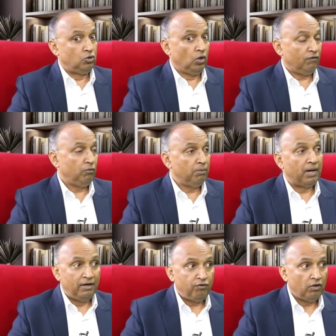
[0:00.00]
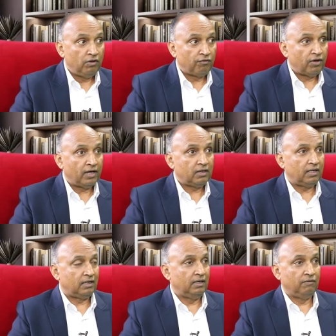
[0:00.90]
you have to be mindful of the fact
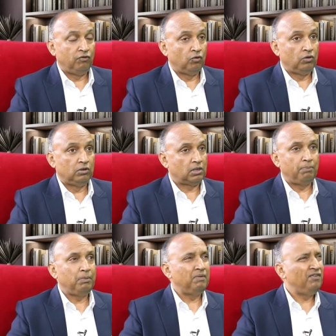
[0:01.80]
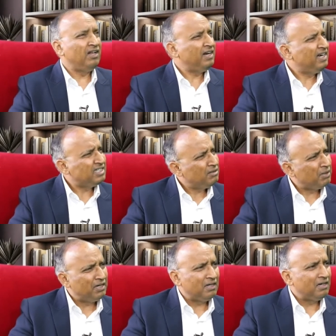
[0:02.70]
that if some people feel that it doesn't
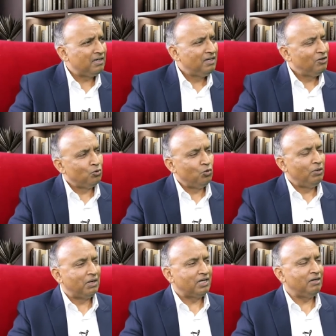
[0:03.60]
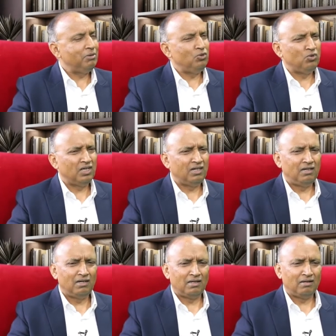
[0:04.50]
matter. Rural market mein you can